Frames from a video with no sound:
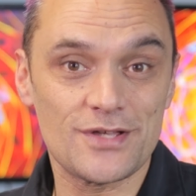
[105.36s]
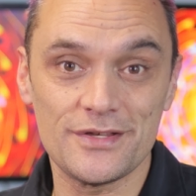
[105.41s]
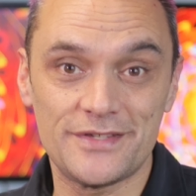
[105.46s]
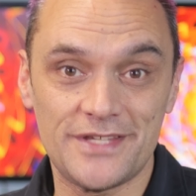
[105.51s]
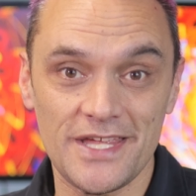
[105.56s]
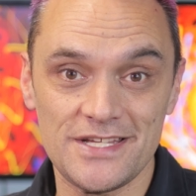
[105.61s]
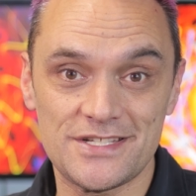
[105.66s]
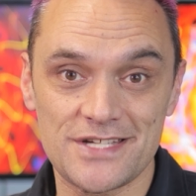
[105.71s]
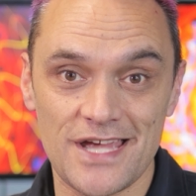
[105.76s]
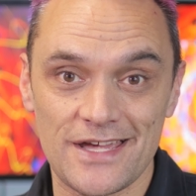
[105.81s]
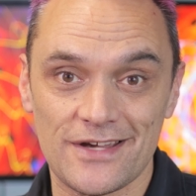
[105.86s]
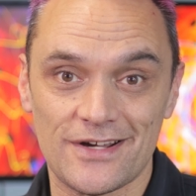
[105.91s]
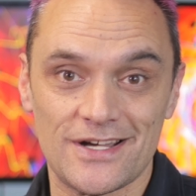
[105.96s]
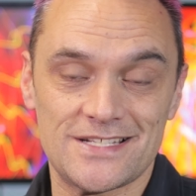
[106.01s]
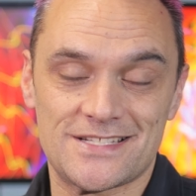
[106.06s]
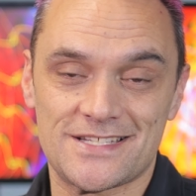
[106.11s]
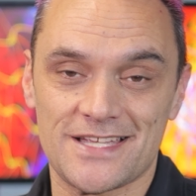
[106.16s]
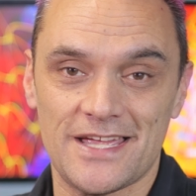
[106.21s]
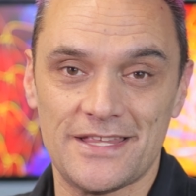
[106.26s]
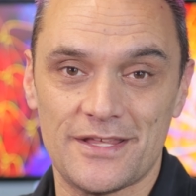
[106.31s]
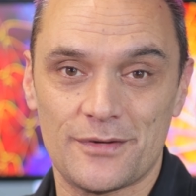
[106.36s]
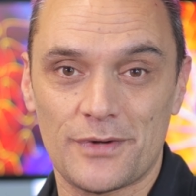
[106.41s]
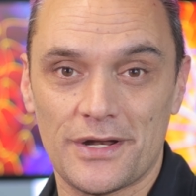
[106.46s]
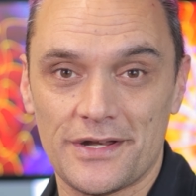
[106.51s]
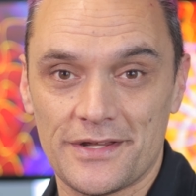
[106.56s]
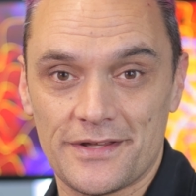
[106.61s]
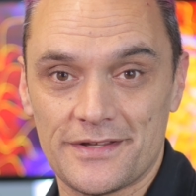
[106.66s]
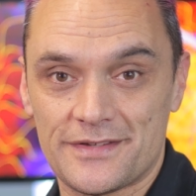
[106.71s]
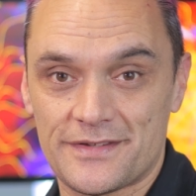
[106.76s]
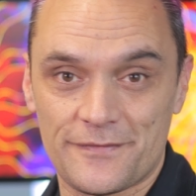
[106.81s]
so DJI say that
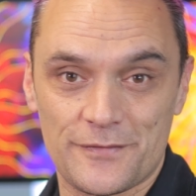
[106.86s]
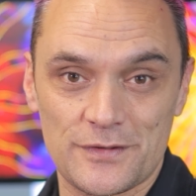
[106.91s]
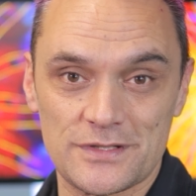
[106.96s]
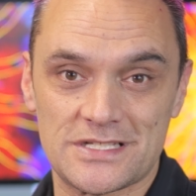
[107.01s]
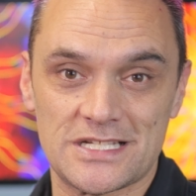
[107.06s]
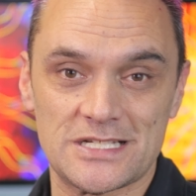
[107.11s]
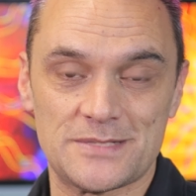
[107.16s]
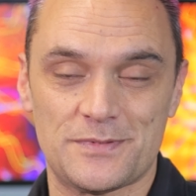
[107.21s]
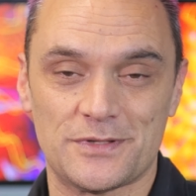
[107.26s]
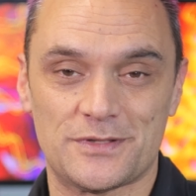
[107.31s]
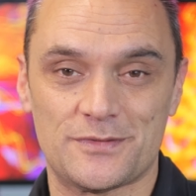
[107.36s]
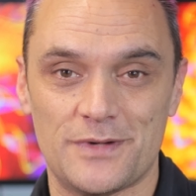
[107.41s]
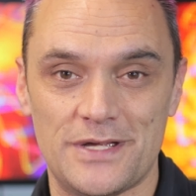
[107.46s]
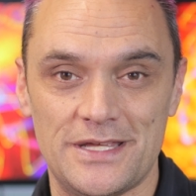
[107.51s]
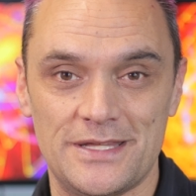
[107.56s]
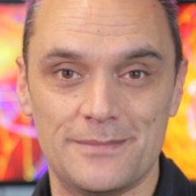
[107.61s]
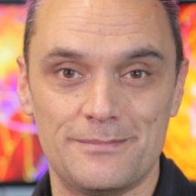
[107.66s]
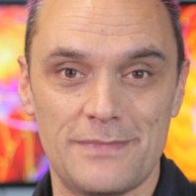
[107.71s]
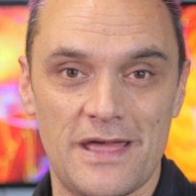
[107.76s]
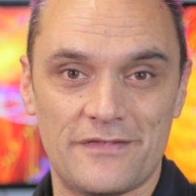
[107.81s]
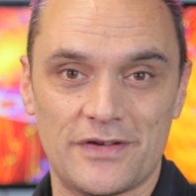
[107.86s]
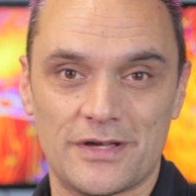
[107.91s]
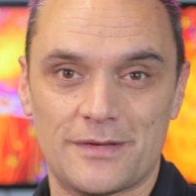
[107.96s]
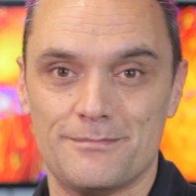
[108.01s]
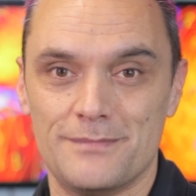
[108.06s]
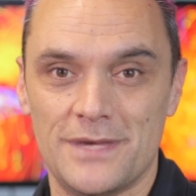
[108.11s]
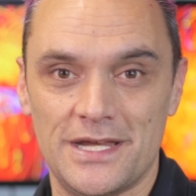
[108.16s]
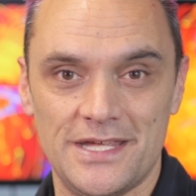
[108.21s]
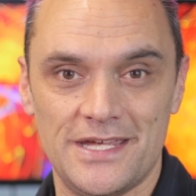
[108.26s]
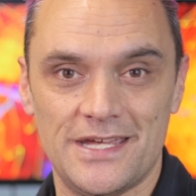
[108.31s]
one of the differences between the
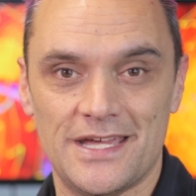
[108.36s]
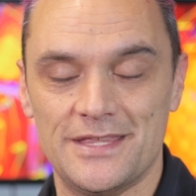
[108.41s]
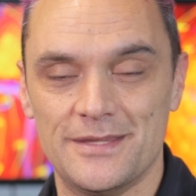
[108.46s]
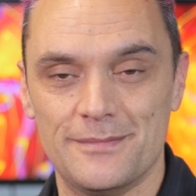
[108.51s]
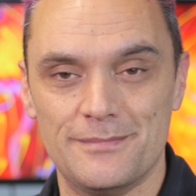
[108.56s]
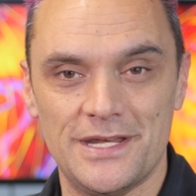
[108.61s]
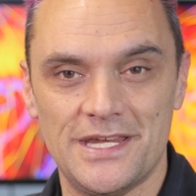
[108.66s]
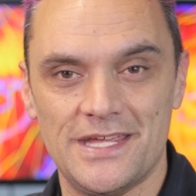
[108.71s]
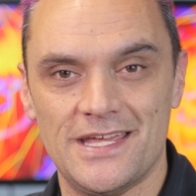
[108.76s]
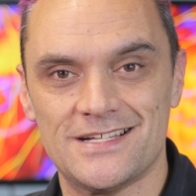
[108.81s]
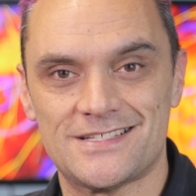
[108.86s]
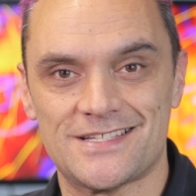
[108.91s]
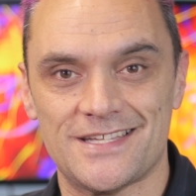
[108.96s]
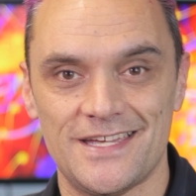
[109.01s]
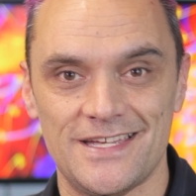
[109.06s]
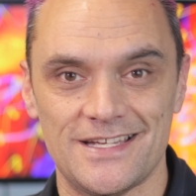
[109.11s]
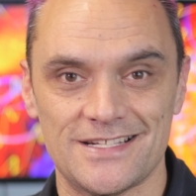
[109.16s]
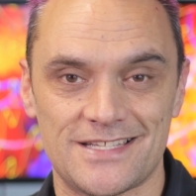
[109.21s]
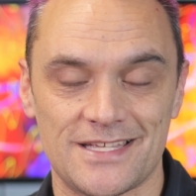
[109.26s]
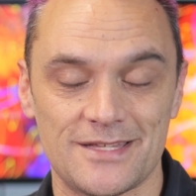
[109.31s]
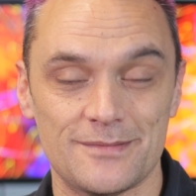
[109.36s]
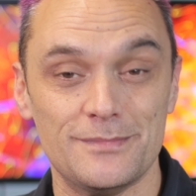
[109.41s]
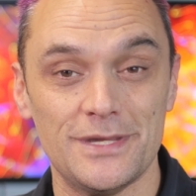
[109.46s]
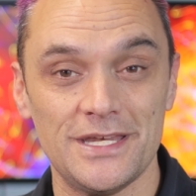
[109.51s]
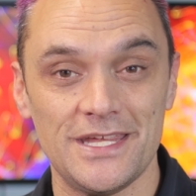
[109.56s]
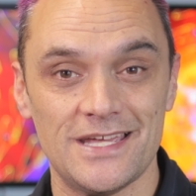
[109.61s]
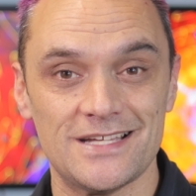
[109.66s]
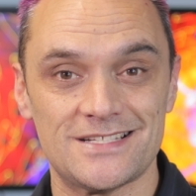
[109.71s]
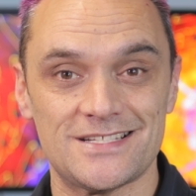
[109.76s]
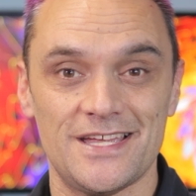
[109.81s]
Mavic Mini and the Mini SE is that the
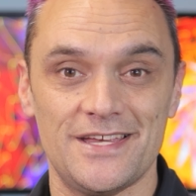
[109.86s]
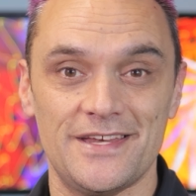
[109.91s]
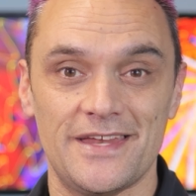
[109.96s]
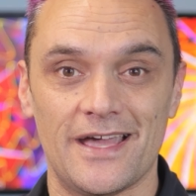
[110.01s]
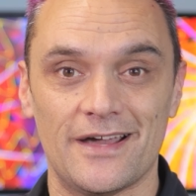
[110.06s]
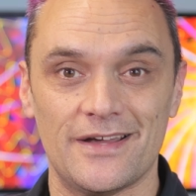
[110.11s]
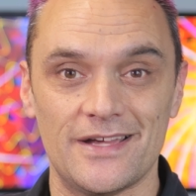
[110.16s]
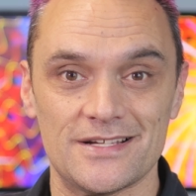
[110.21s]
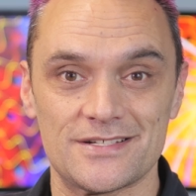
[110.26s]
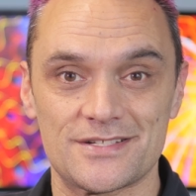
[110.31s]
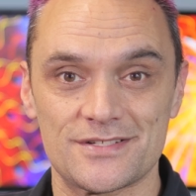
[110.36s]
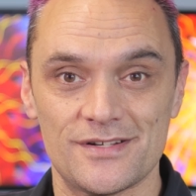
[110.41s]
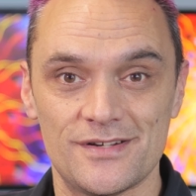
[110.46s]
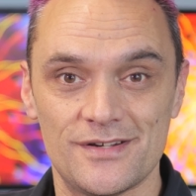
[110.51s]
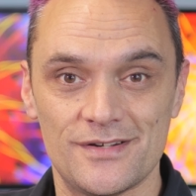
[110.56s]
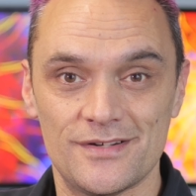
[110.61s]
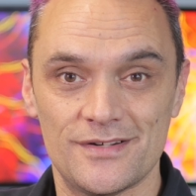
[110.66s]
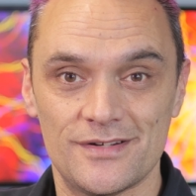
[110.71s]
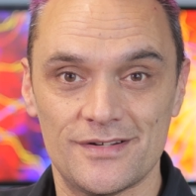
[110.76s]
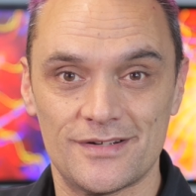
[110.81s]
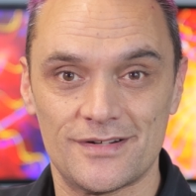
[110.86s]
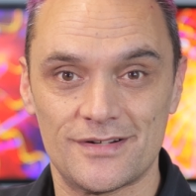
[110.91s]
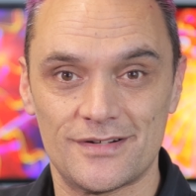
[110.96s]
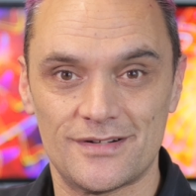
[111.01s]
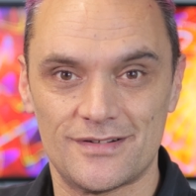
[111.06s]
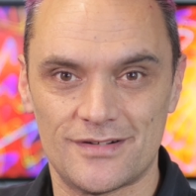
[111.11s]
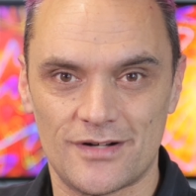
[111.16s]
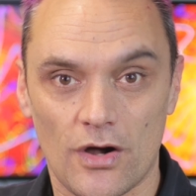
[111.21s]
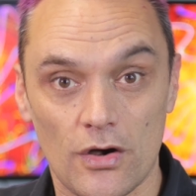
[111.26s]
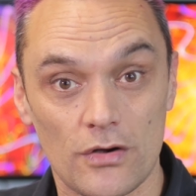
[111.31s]
Mini SE now has
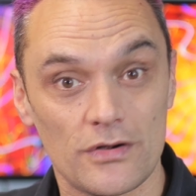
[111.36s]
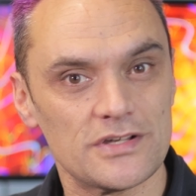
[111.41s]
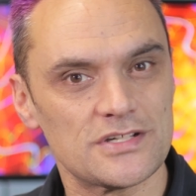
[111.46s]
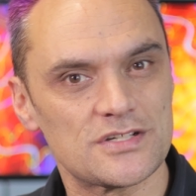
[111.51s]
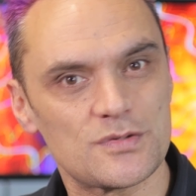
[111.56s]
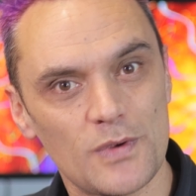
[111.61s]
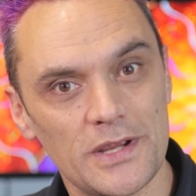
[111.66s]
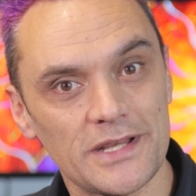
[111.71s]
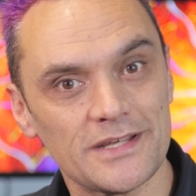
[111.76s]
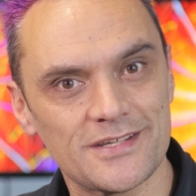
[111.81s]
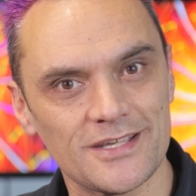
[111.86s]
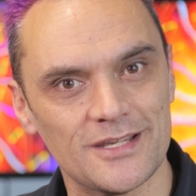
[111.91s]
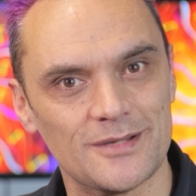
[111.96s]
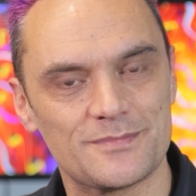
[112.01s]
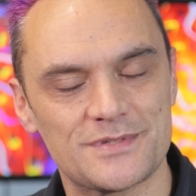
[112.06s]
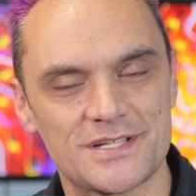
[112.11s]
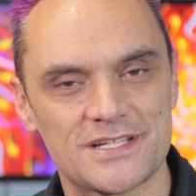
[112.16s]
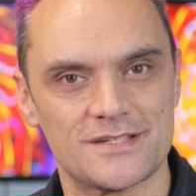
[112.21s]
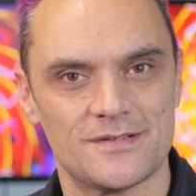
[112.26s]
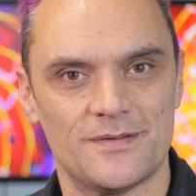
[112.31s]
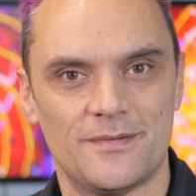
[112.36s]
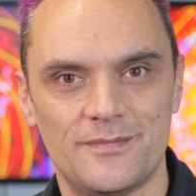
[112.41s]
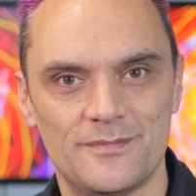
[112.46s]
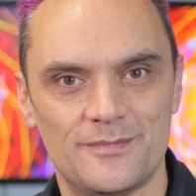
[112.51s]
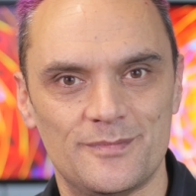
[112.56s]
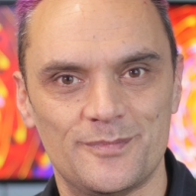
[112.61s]
orange wingtips.